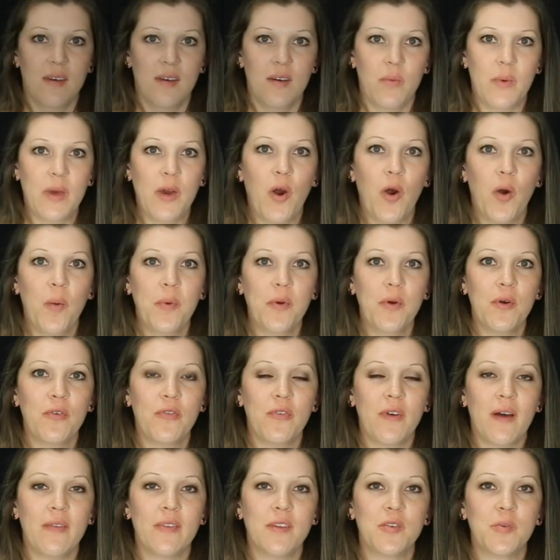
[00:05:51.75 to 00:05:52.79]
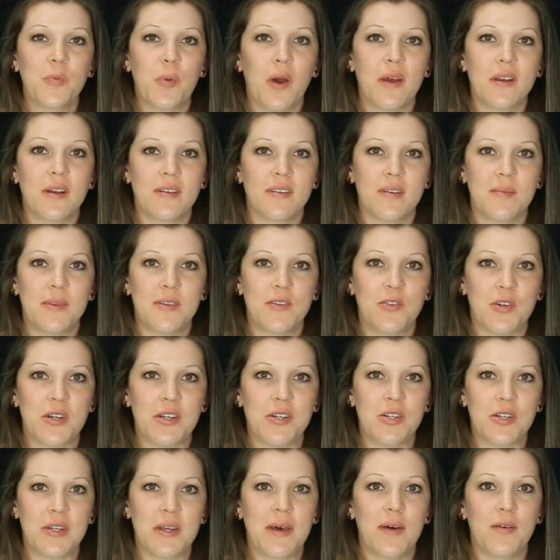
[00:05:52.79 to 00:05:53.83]
We hope you have found this product
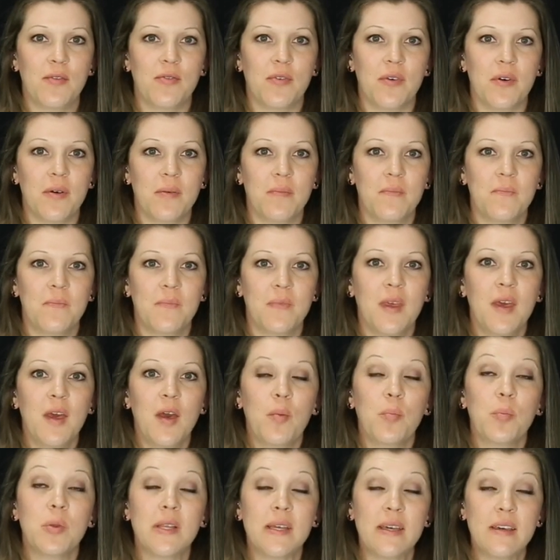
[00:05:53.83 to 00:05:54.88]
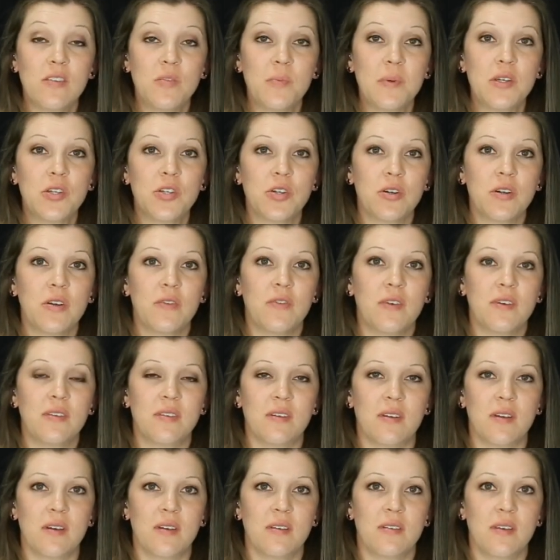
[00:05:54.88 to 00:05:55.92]
demonstration helpful. Please be sure to
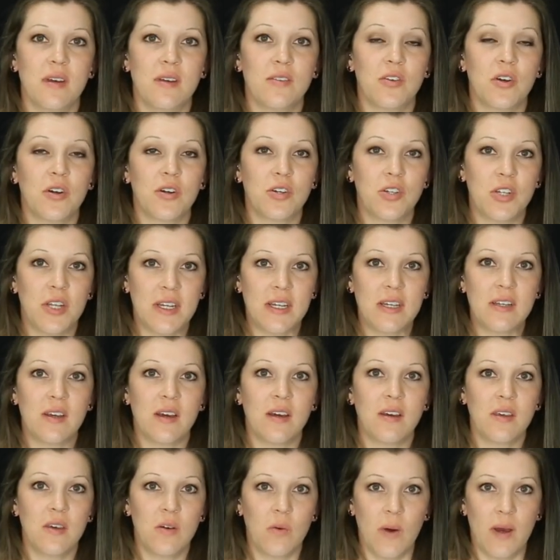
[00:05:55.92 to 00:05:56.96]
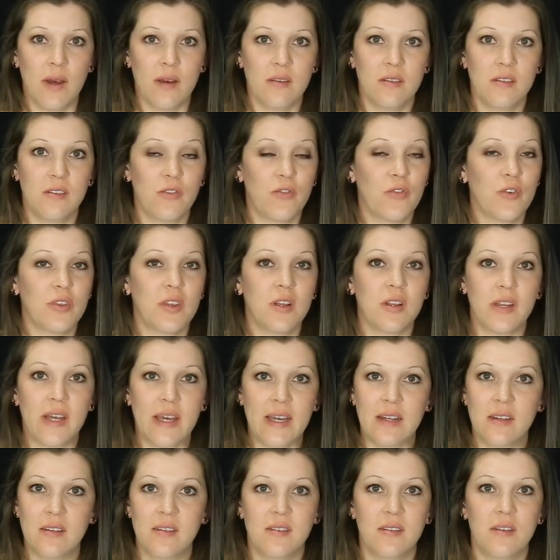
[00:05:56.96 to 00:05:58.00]
visit us at targetti.us for the
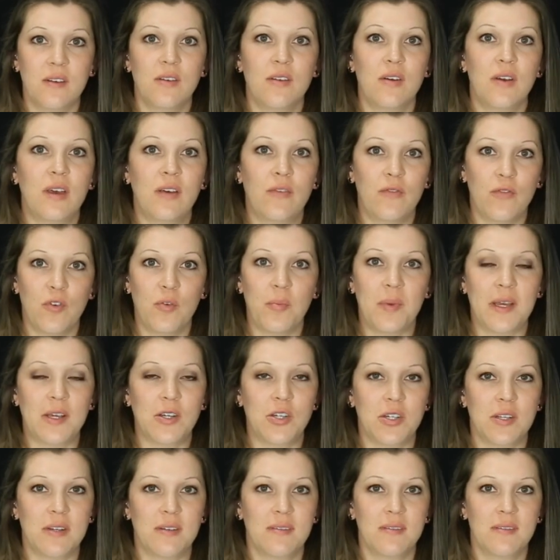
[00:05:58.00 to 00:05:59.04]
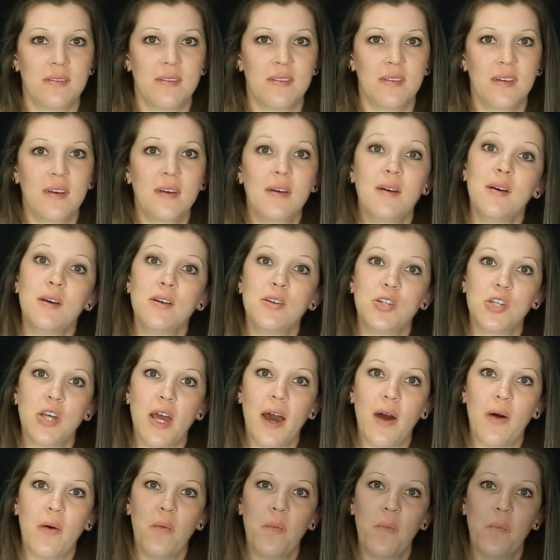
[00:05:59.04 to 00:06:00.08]
latest information.
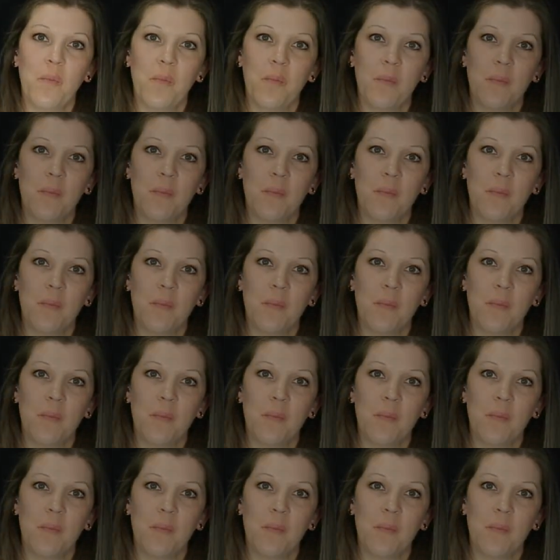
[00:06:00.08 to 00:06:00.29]
Ciao!